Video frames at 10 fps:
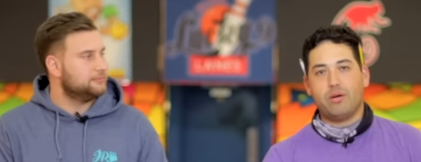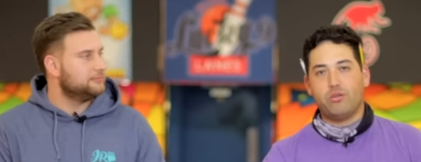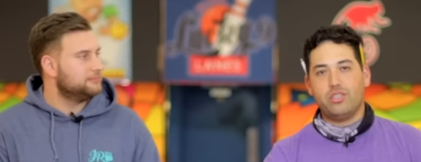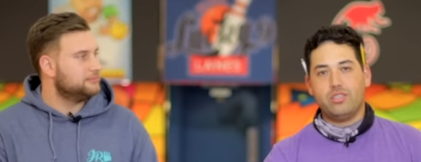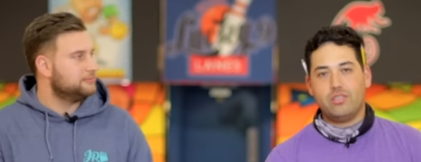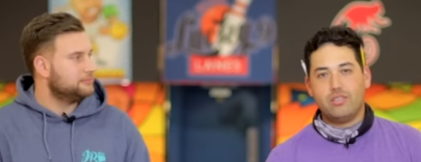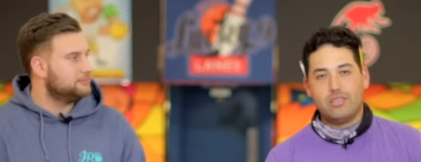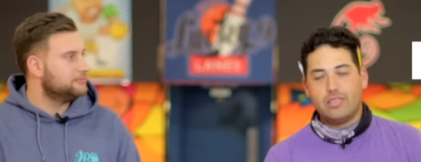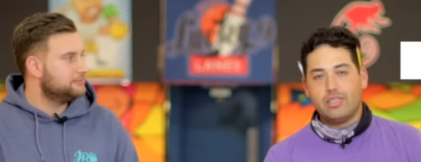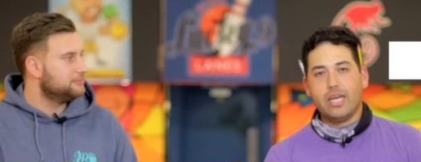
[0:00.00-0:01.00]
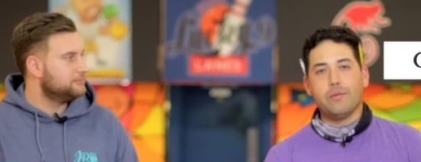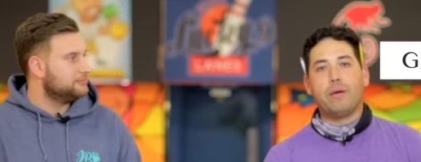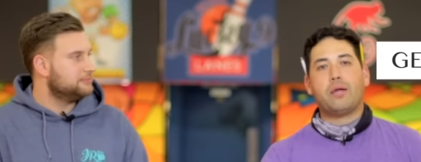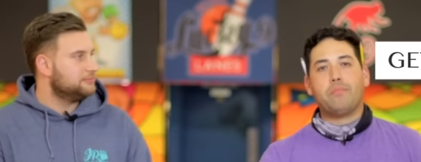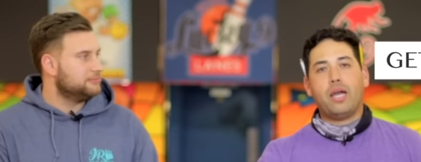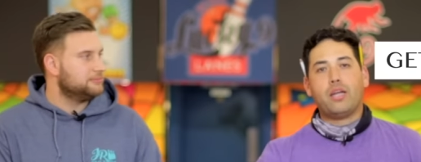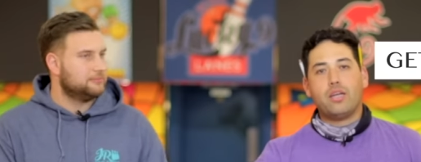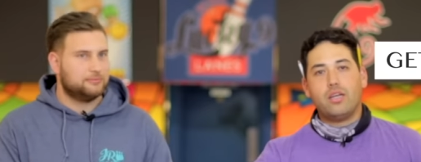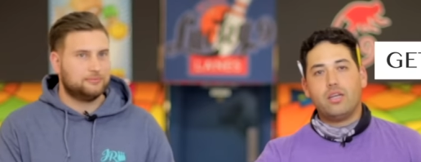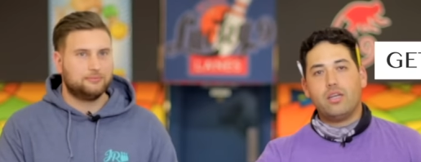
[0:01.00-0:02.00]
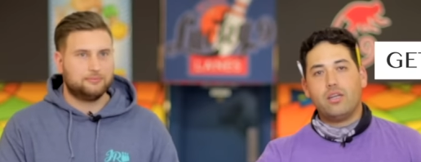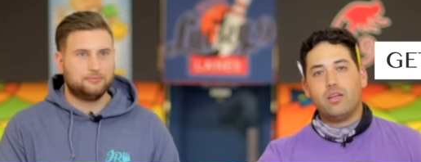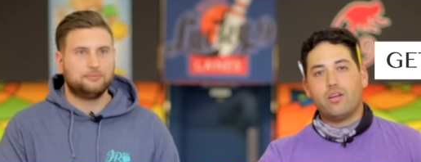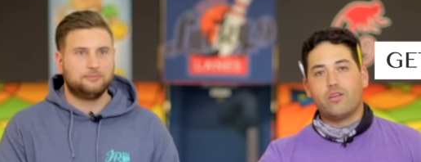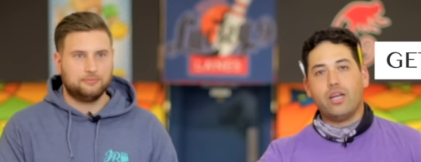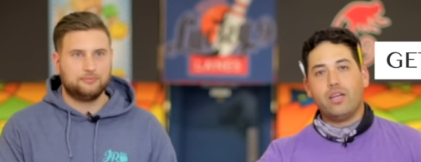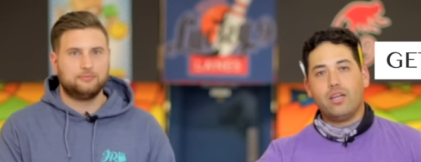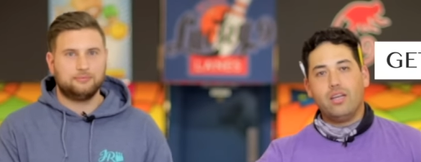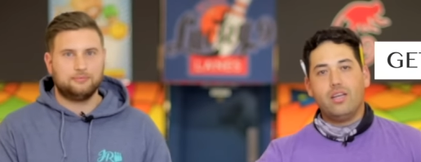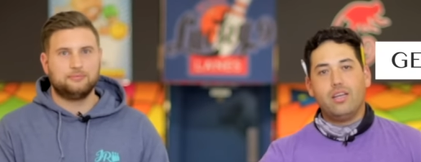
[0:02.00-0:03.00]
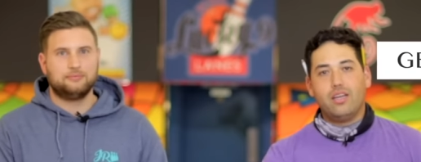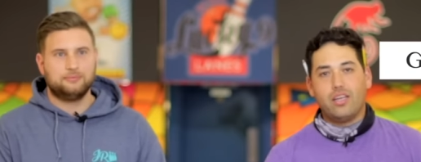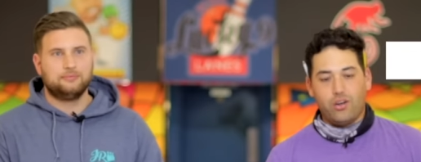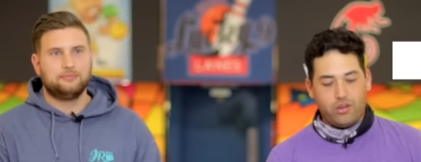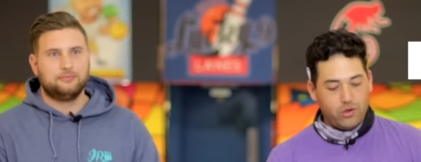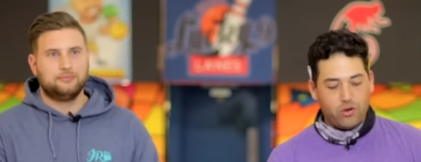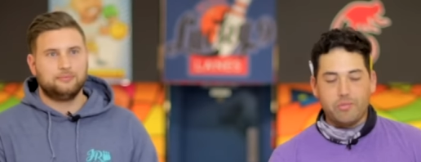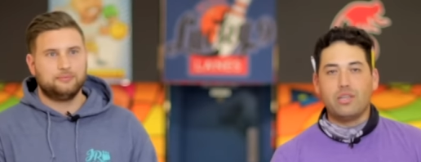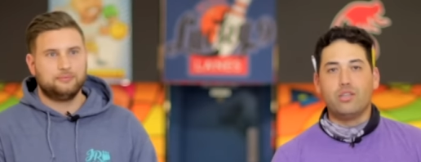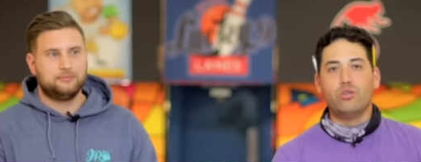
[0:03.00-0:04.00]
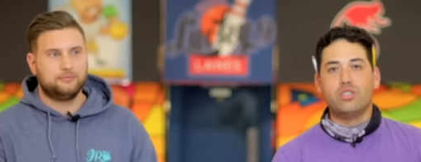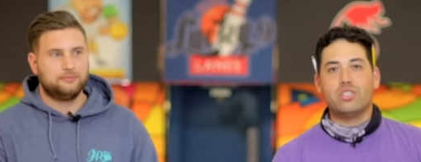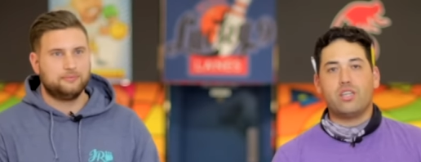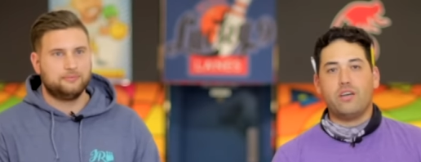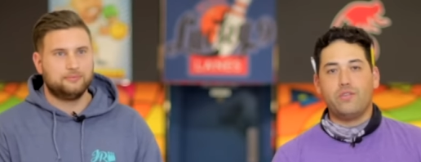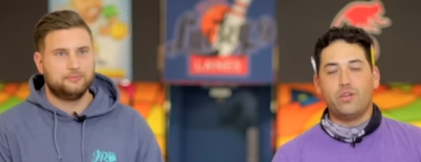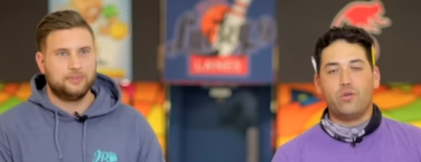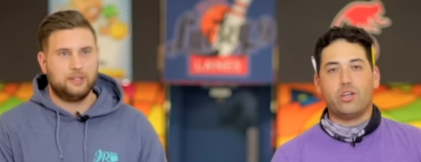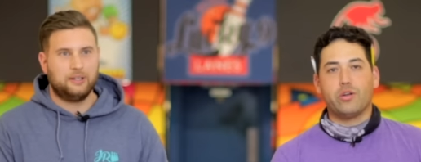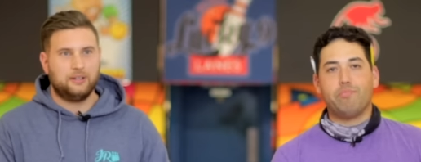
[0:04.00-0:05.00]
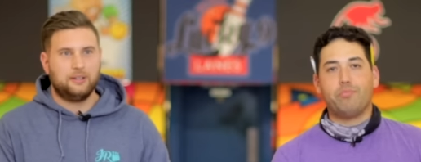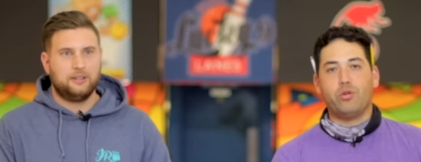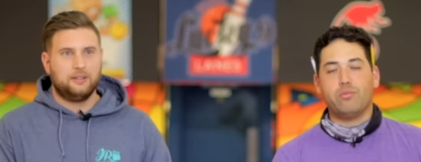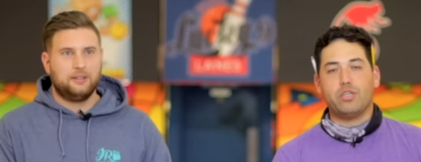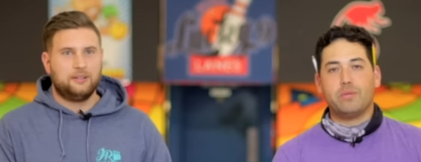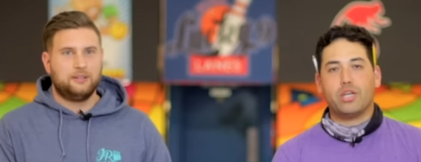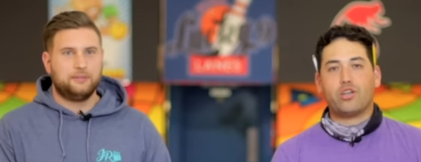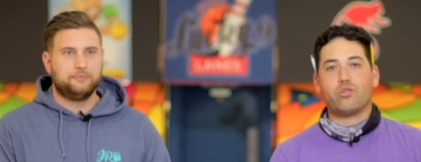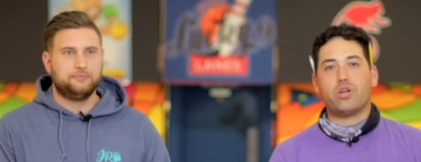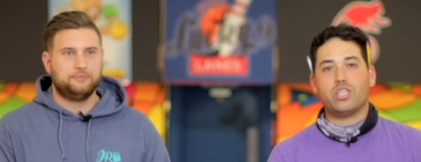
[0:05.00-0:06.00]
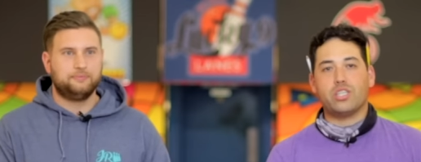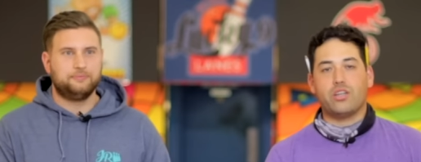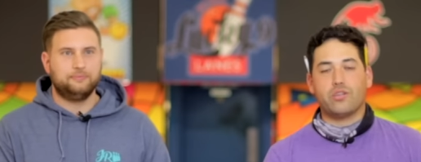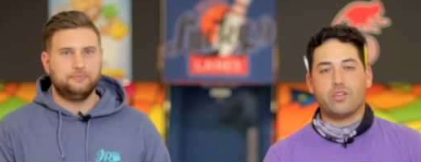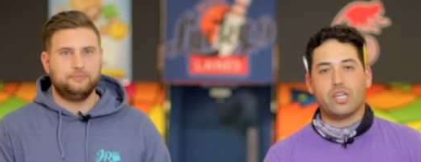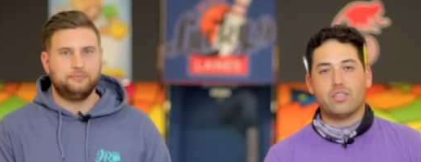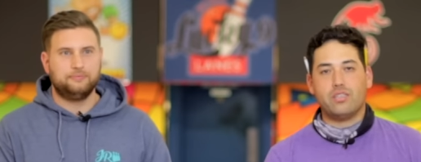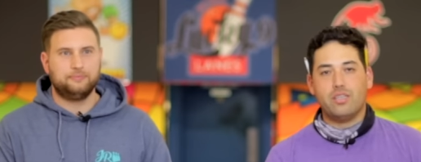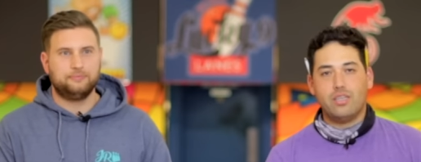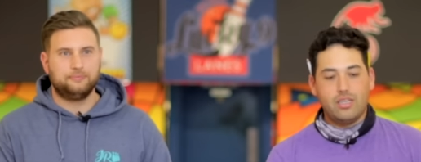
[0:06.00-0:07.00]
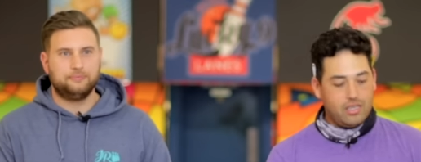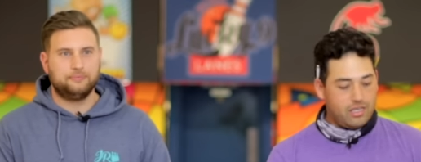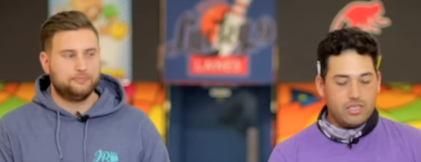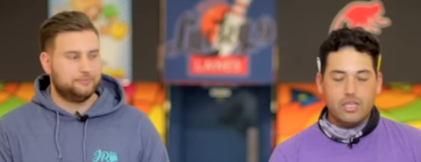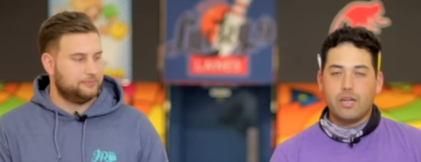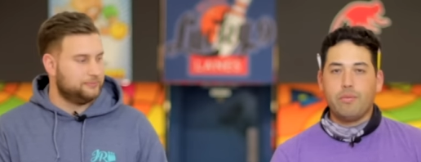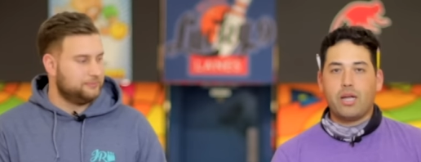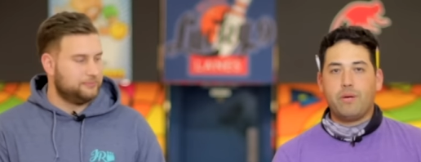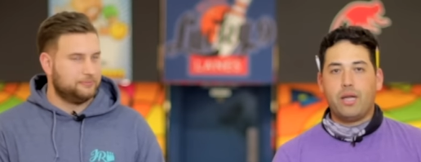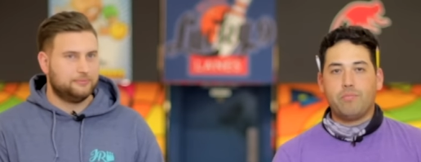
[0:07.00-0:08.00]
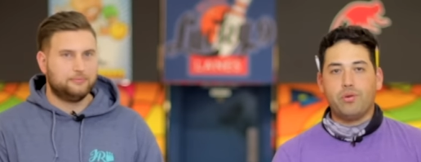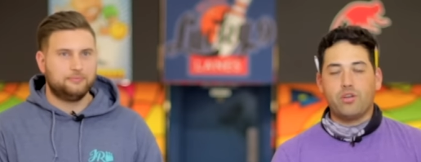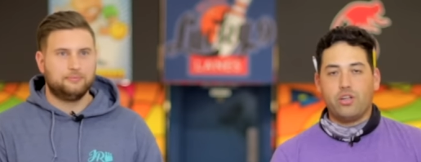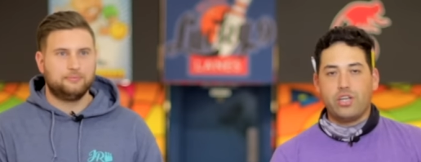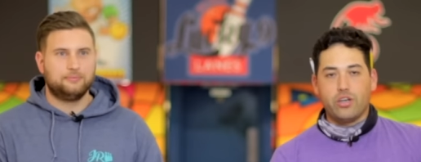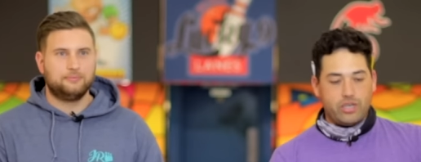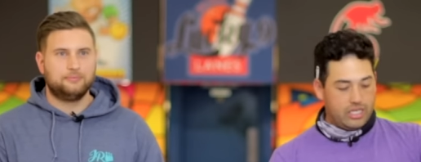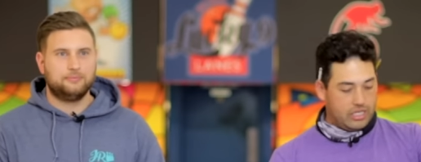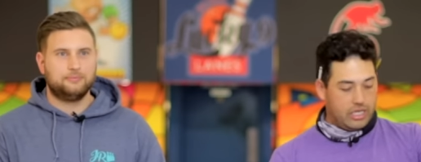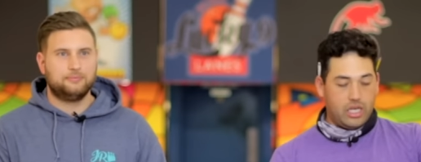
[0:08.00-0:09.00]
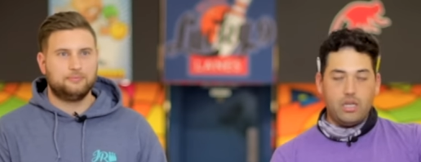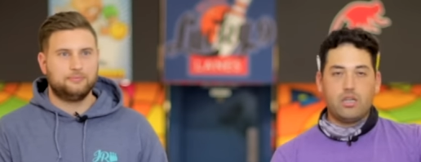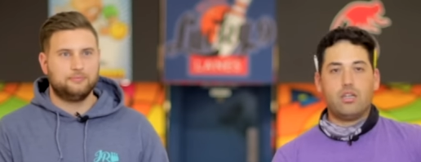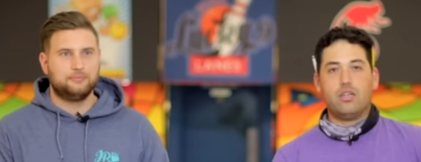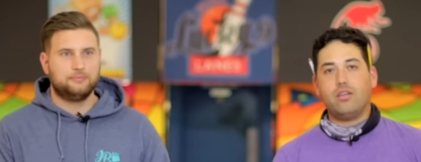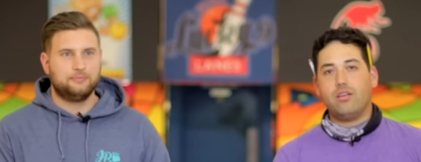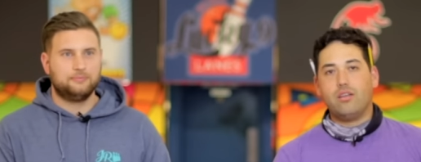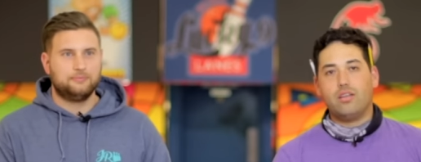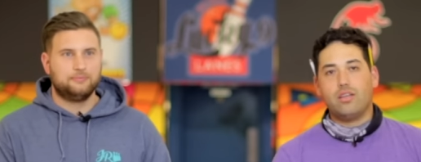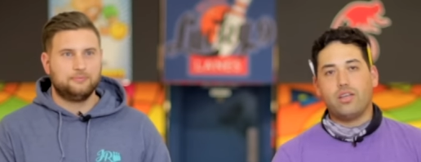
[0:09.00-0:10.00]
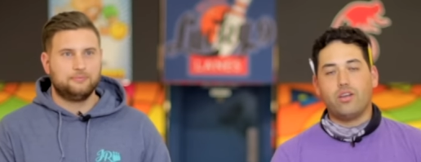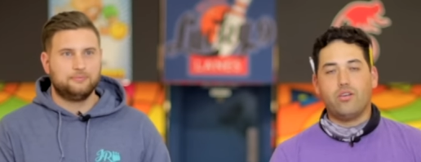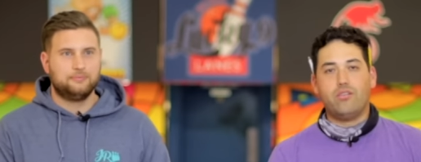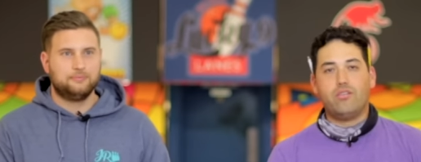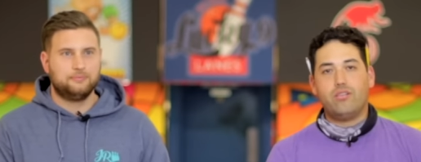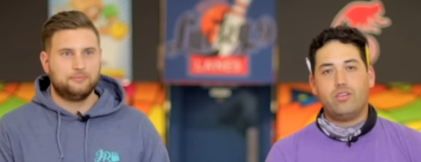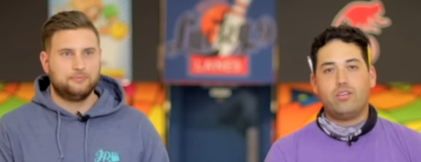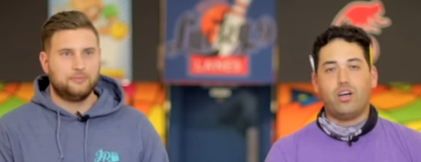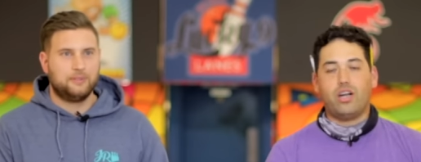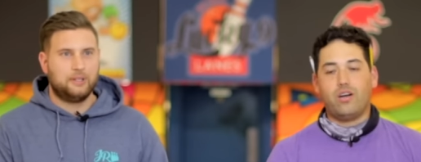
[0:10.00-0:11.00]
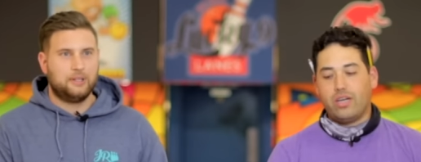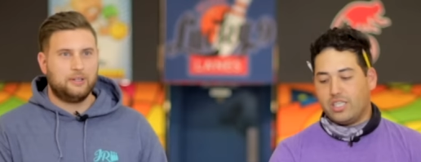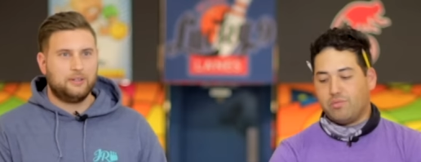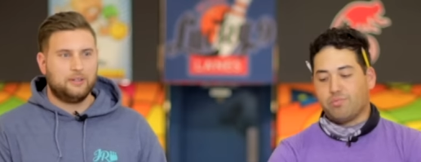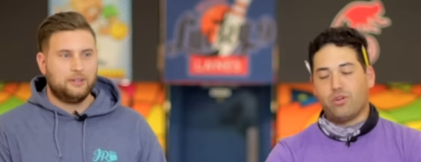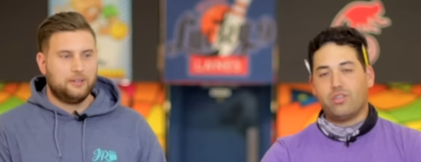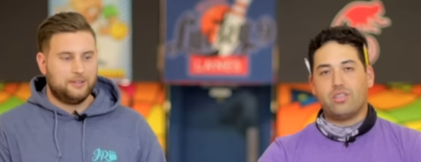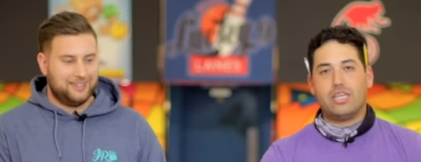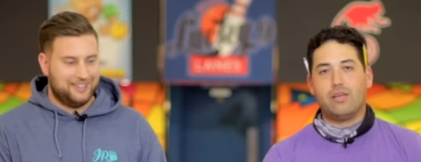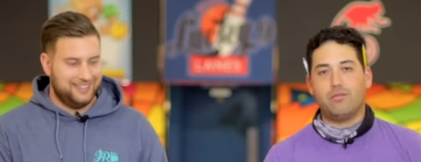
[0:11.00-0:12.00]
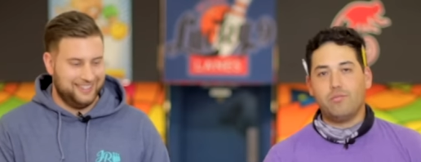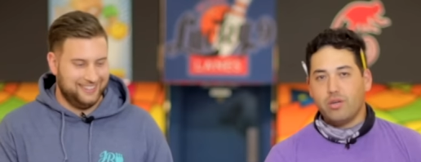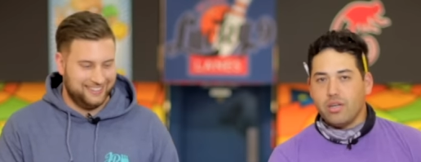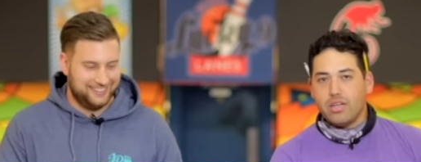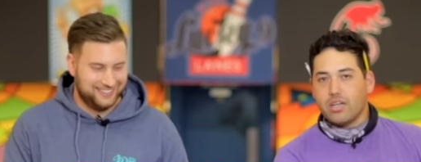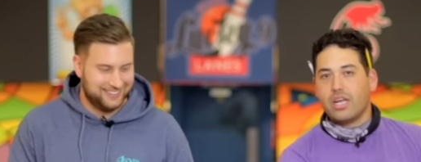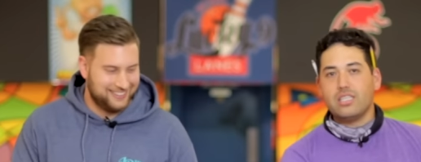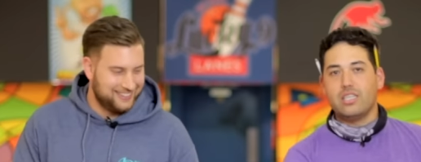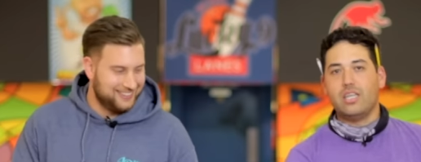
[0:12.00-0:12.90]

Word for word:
Speaker 1: pouches. Get a backpack, right? You know, you don't want to be losing stuff. You don't want your bowling balls to be crushing other things. Get a backpack, put it all in here, nice and neat. You know, not how I sprawl on the table. Put it nice and